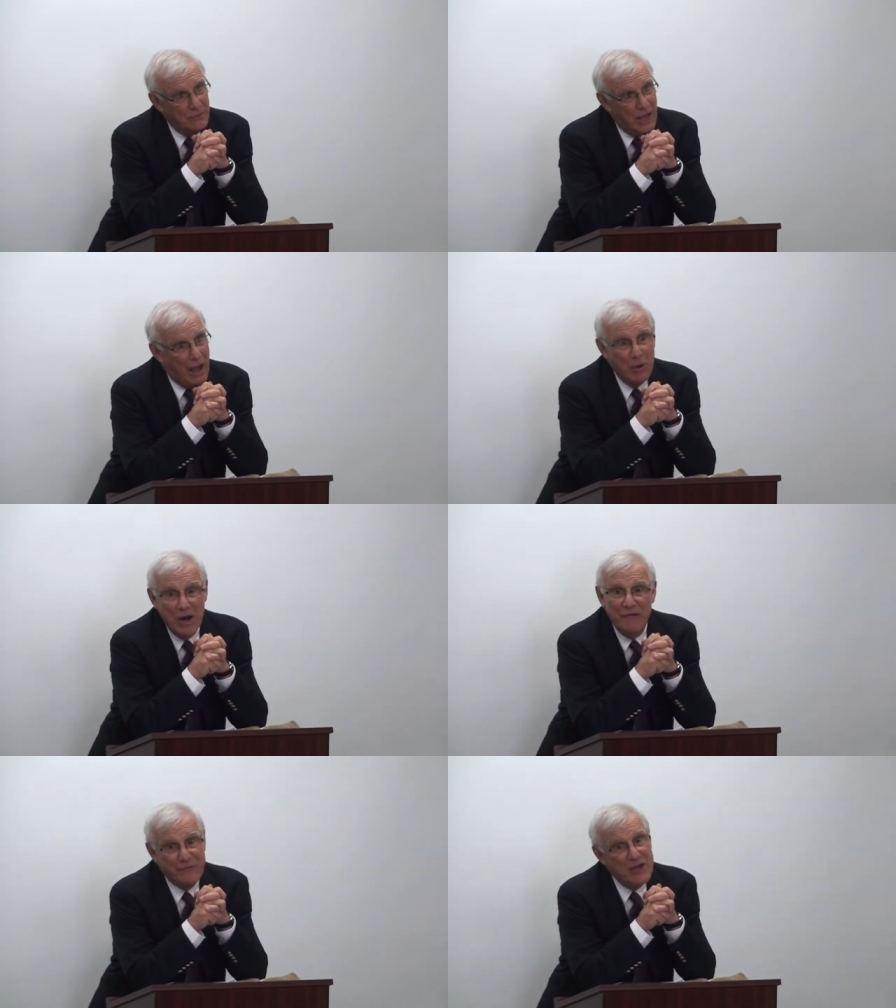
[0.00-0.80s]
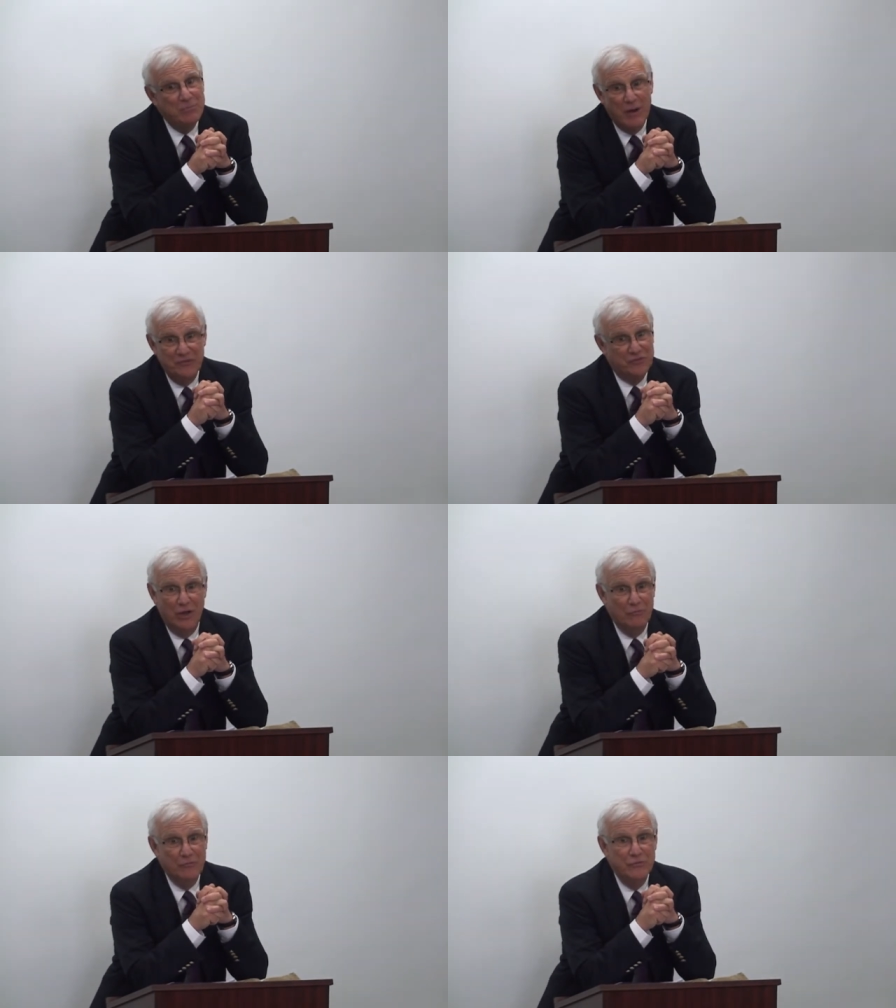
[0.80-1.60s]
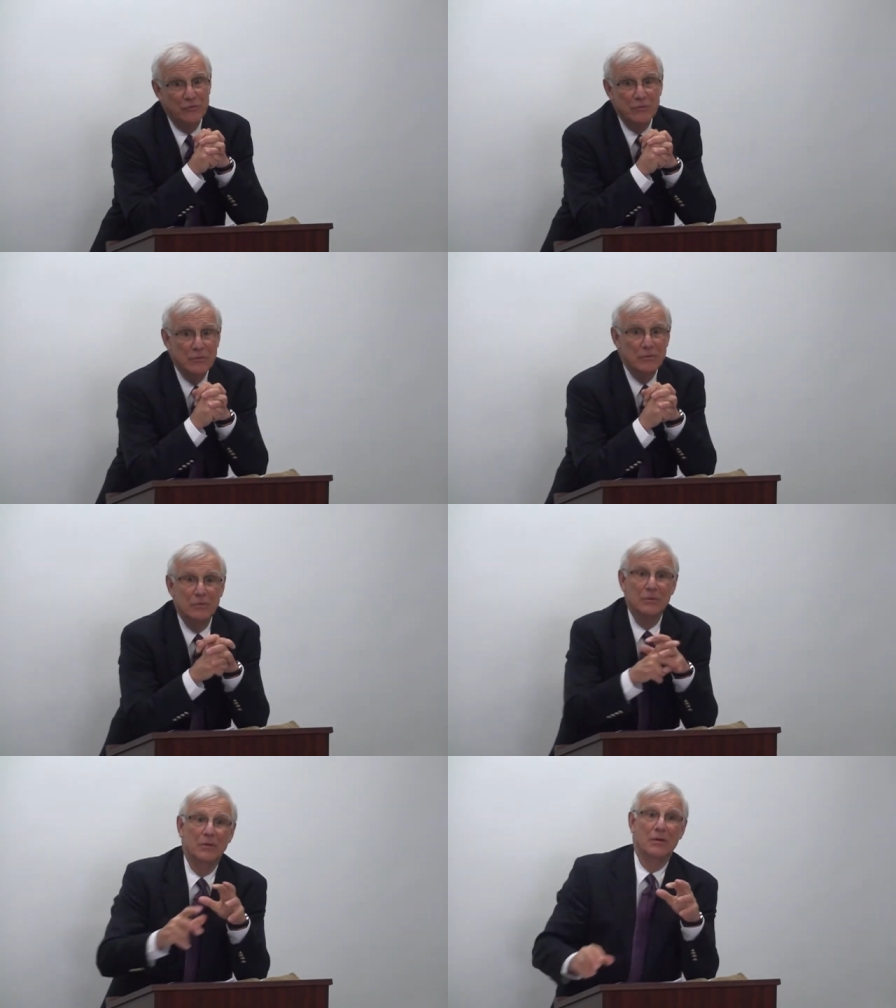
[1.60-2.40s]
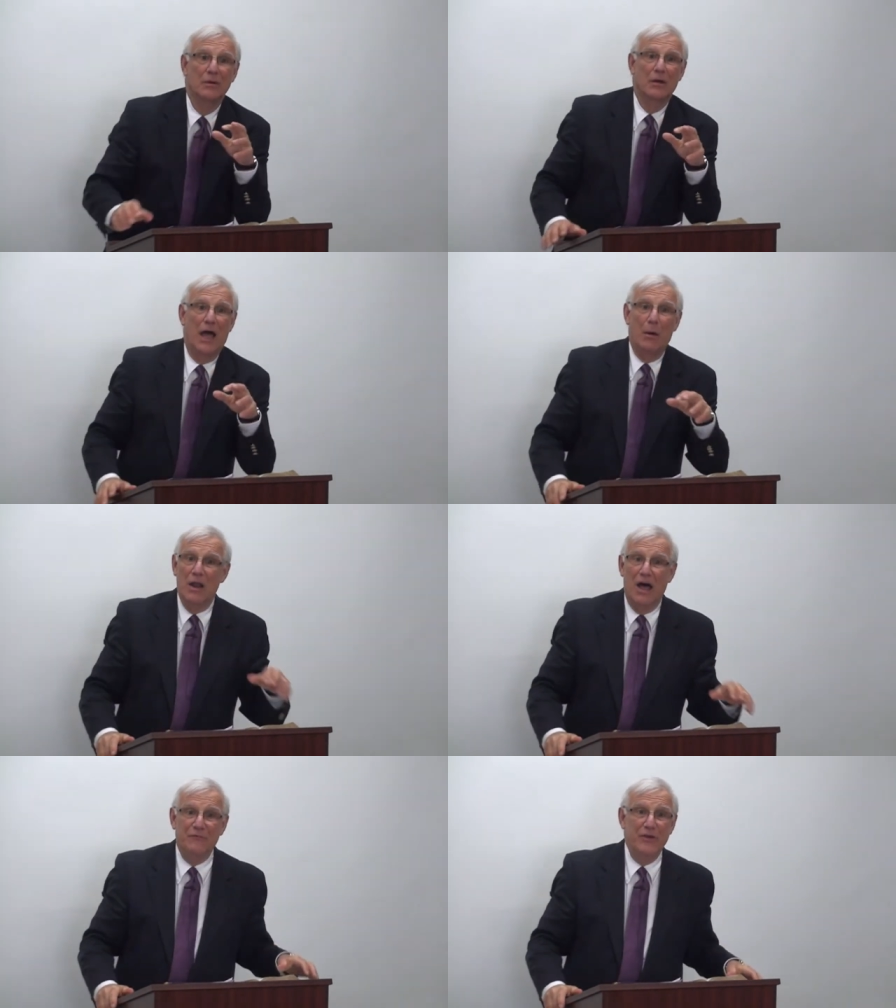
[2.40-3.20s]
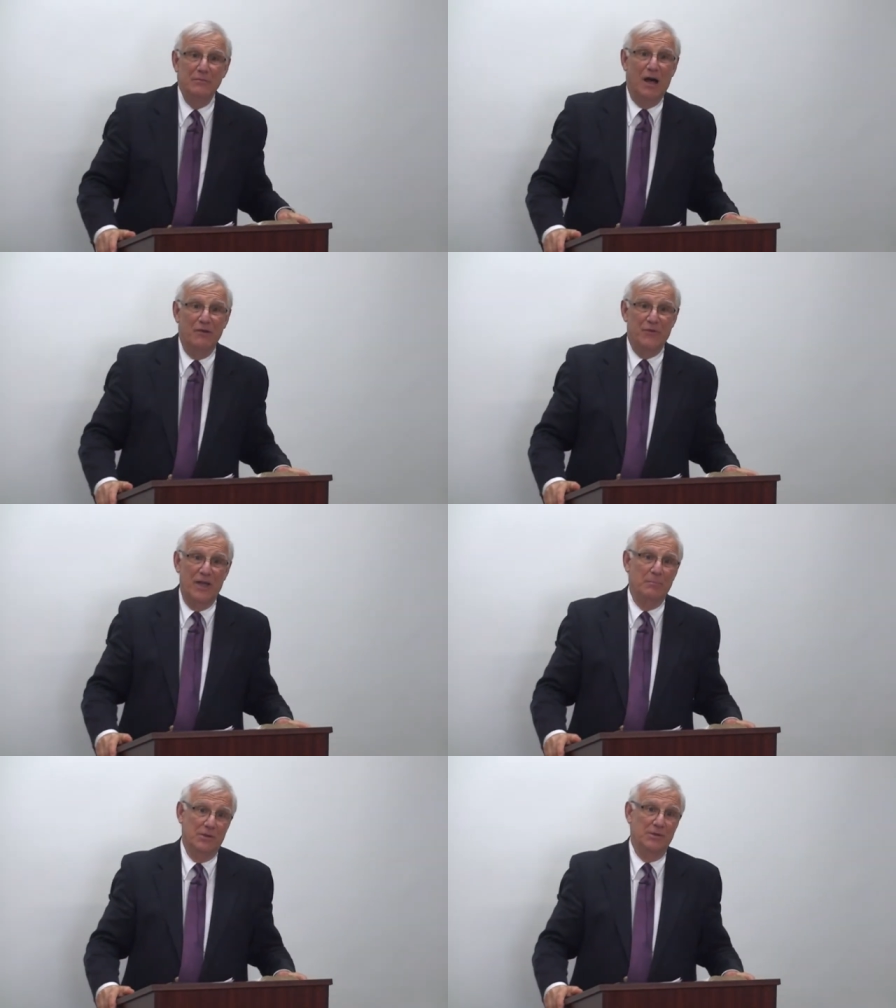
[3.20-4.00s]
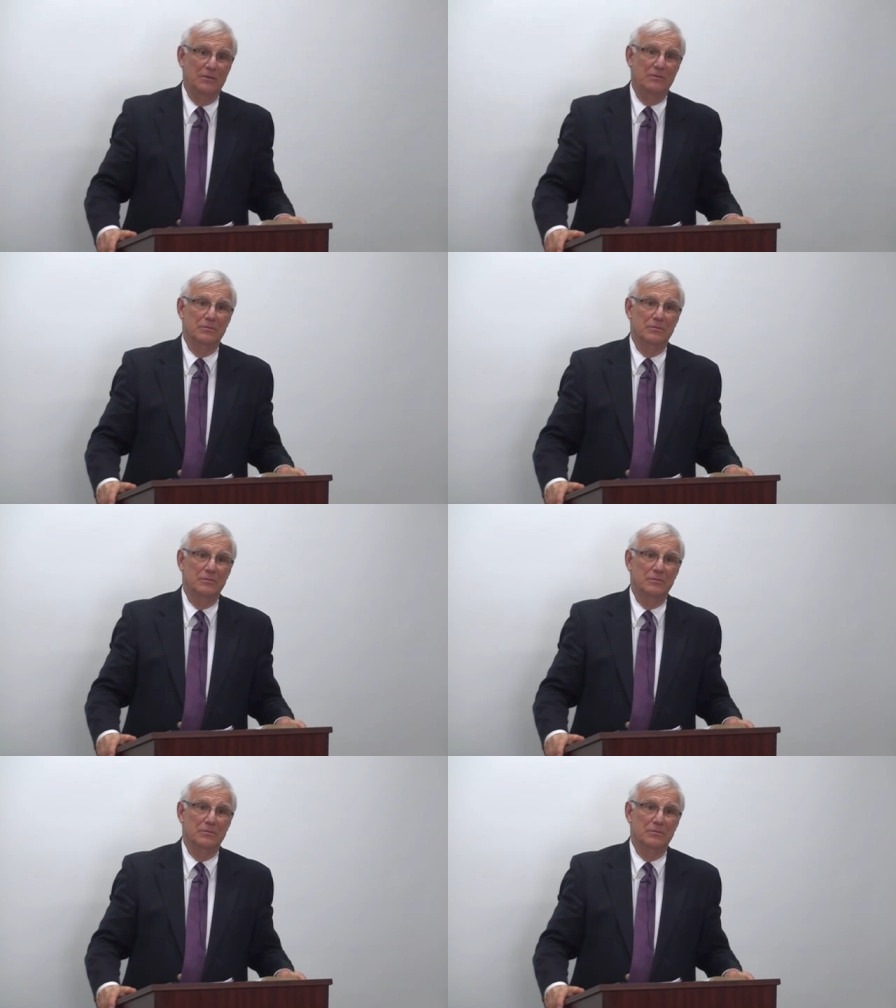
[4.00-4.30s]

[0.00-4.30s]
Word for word: How will I feed myself? How will I feed my family?